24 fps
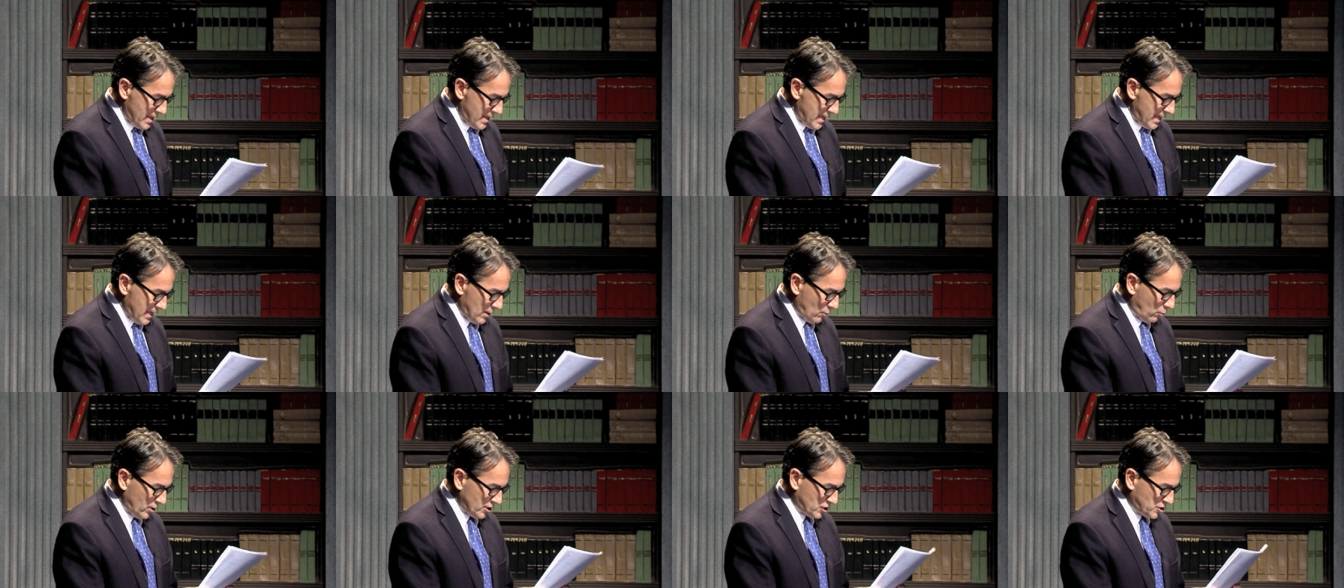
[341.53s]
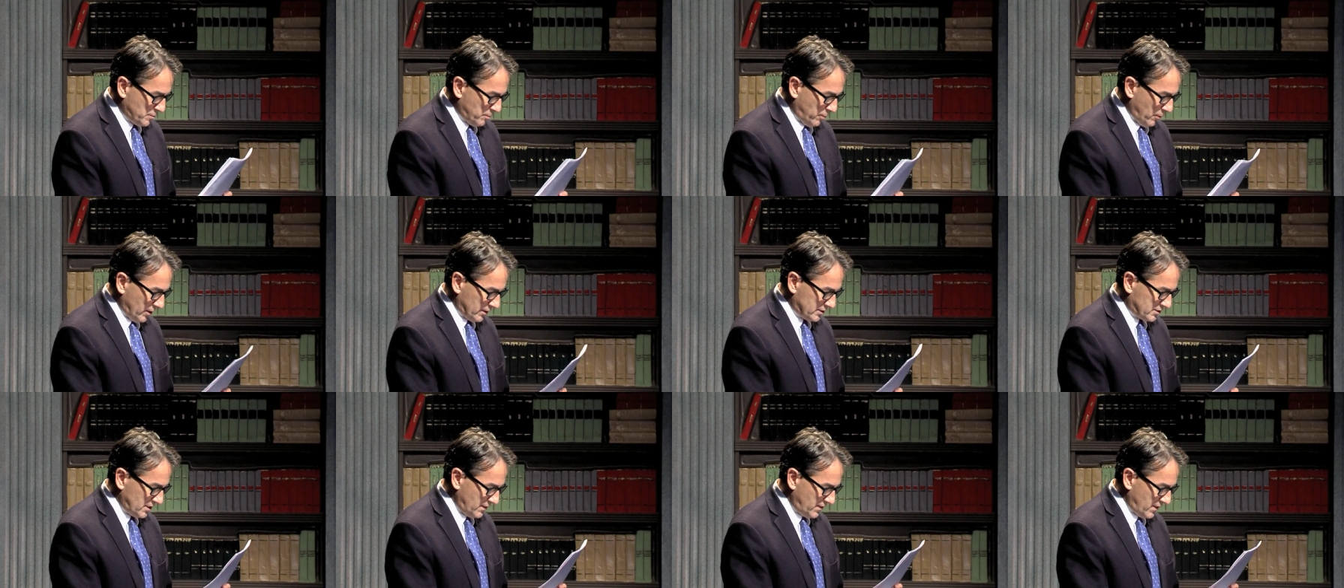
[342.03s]
In which
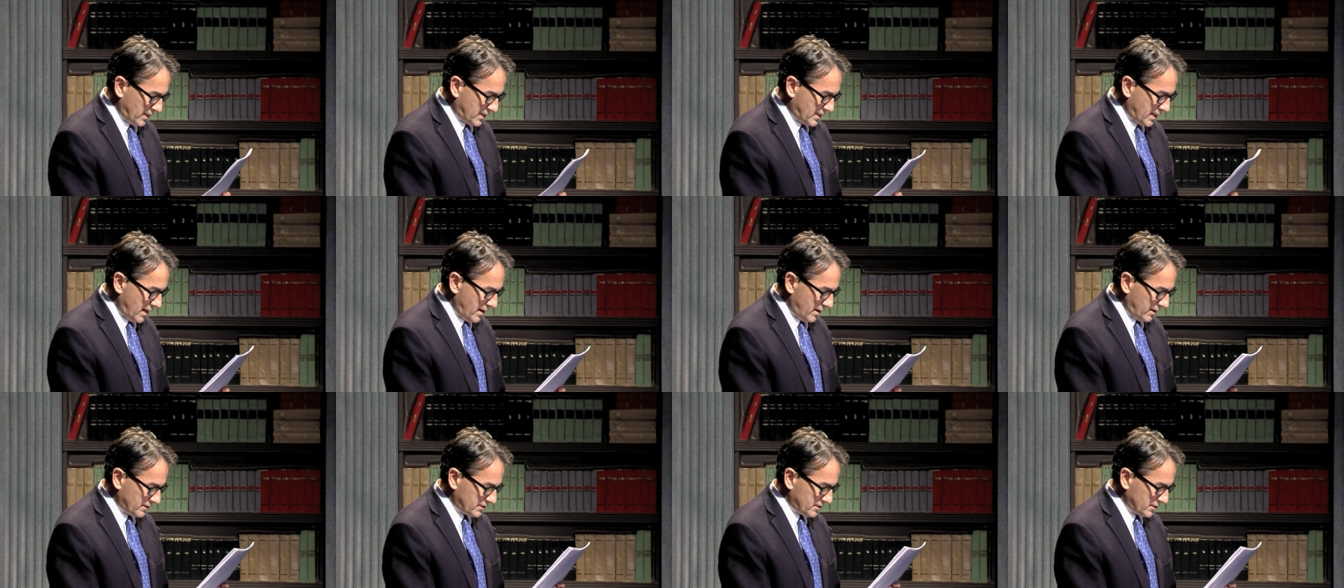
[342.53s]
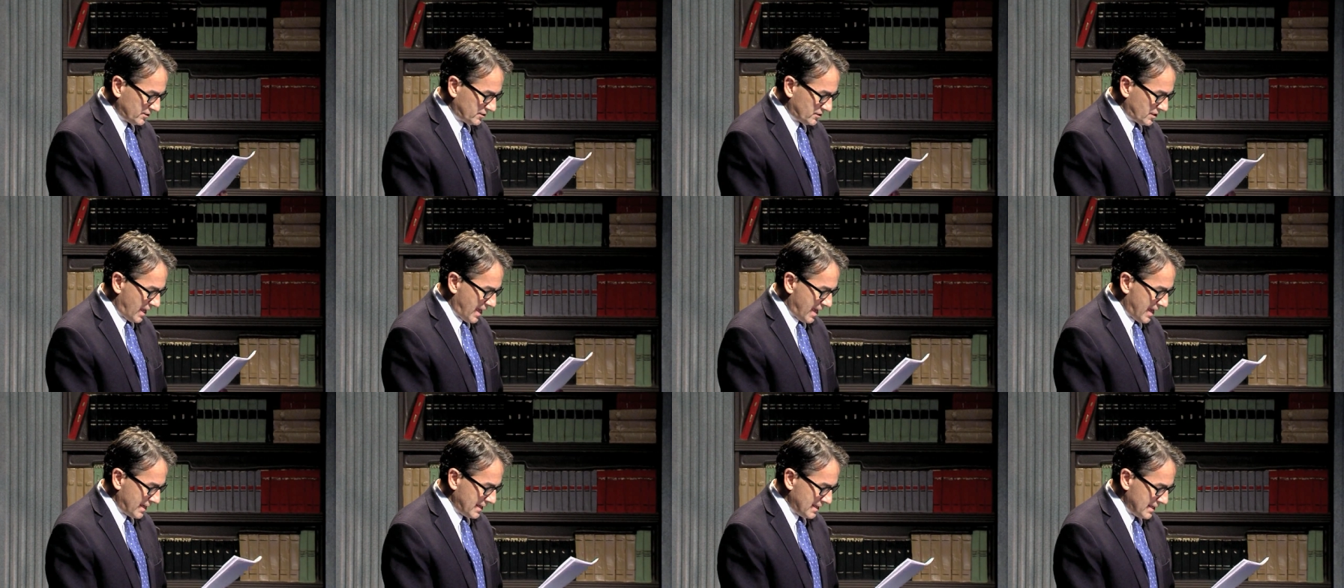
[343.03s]
book did the character
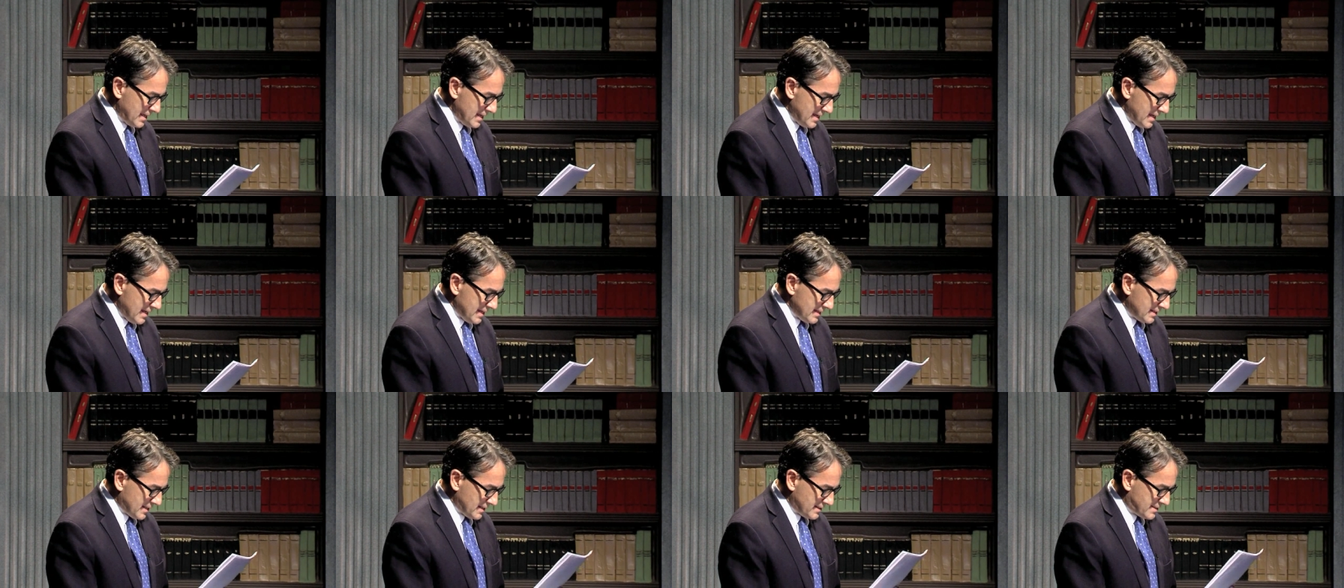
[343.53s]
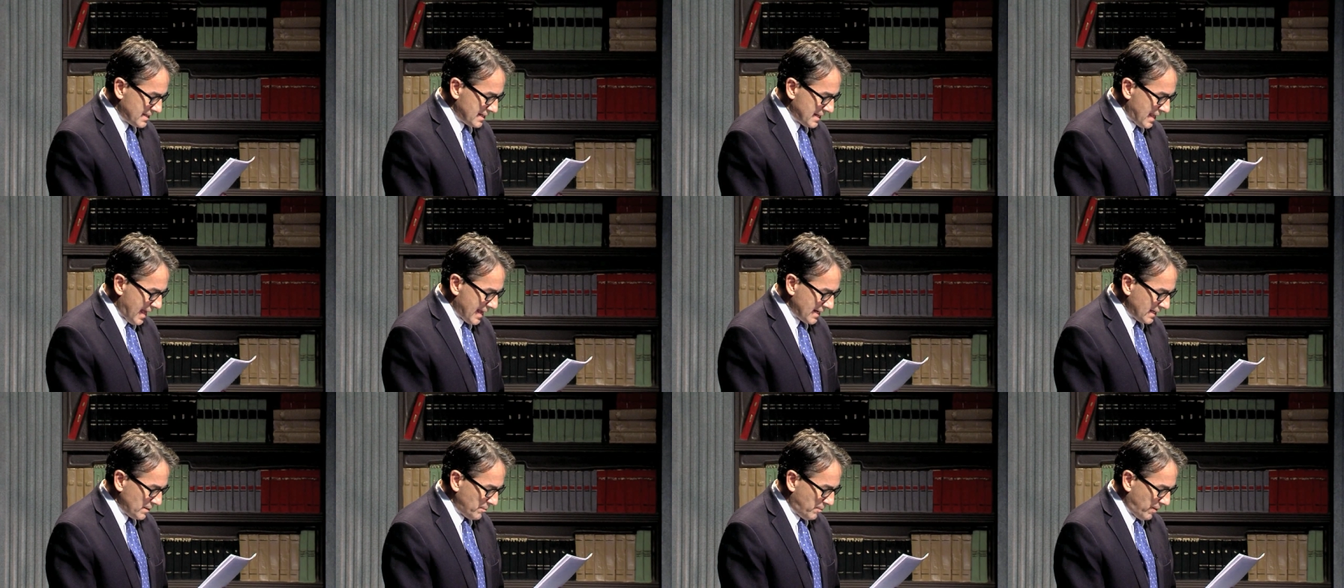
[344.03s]
say, Doesn't
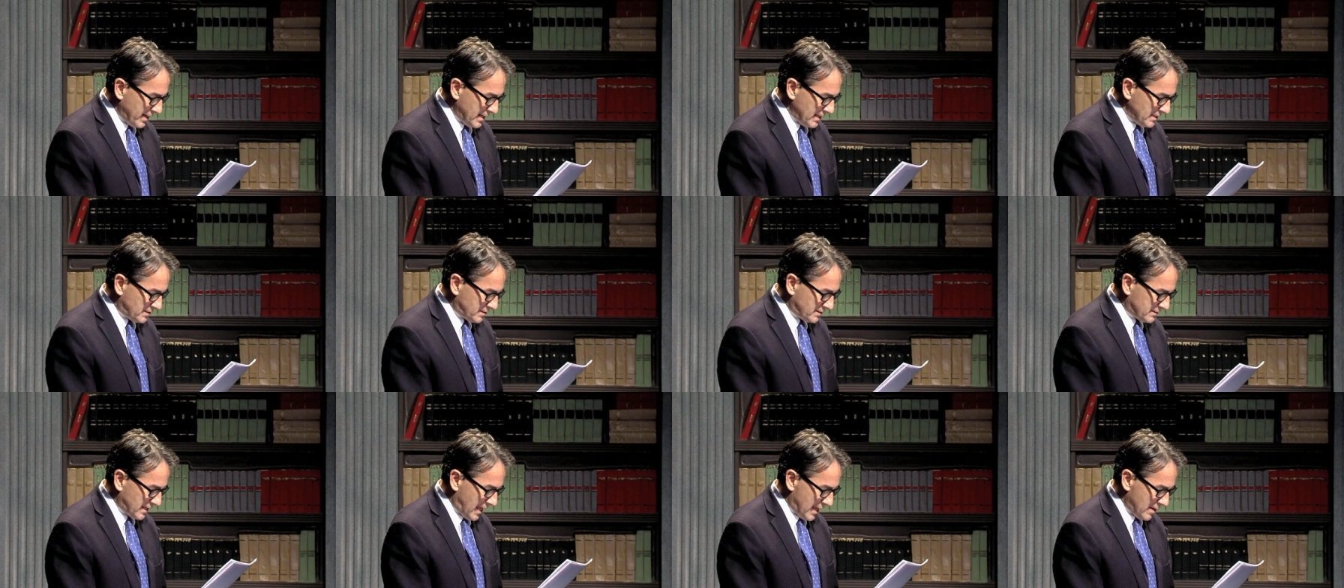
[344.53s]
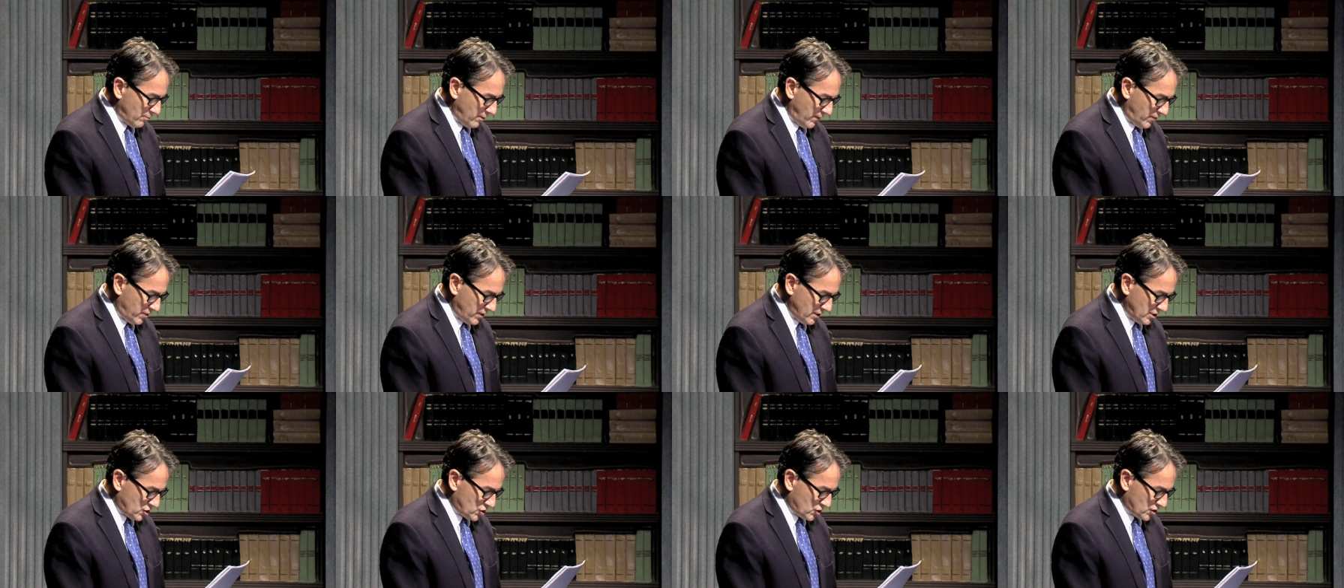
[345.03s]
anybody stay with
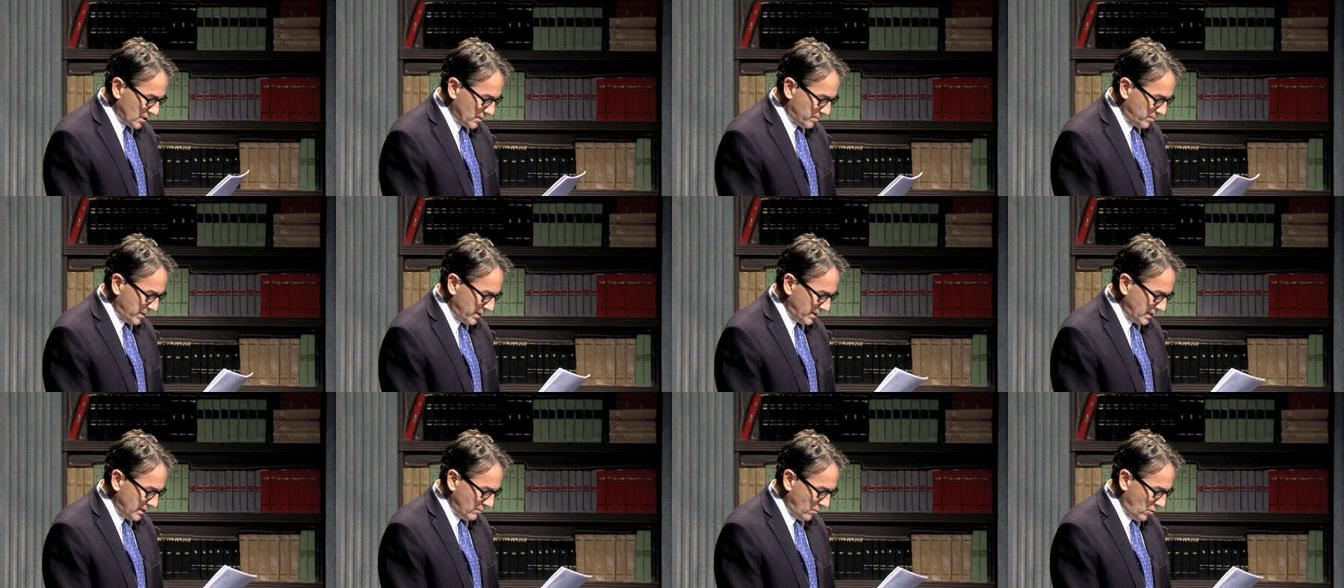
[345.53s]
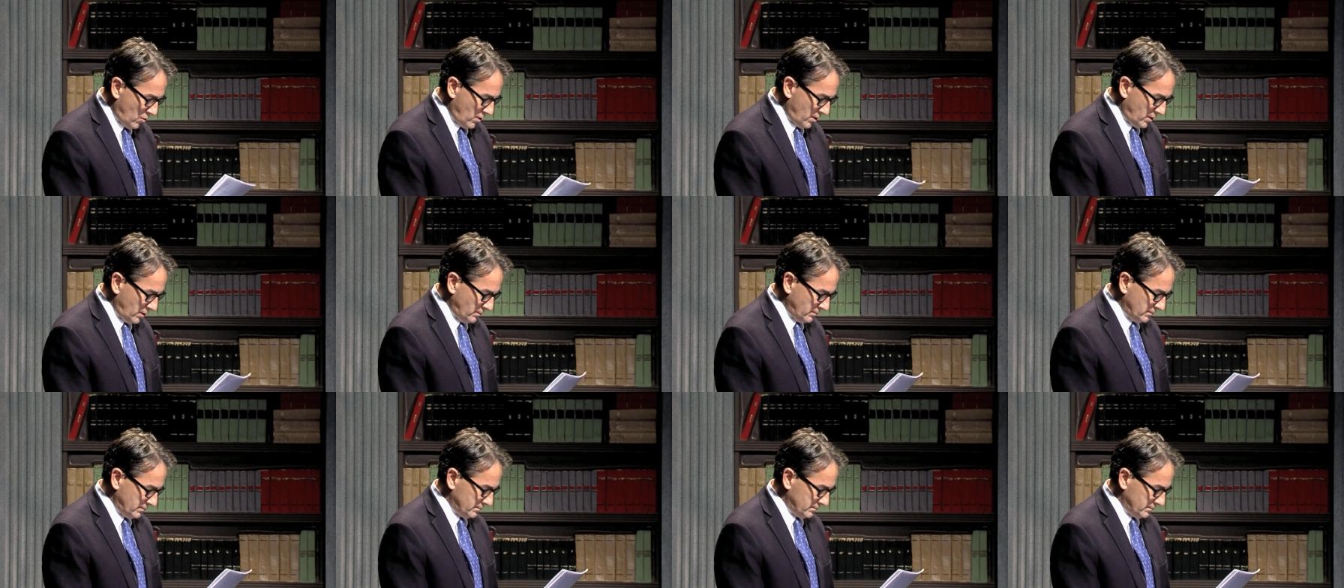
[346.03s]
the ship anymore?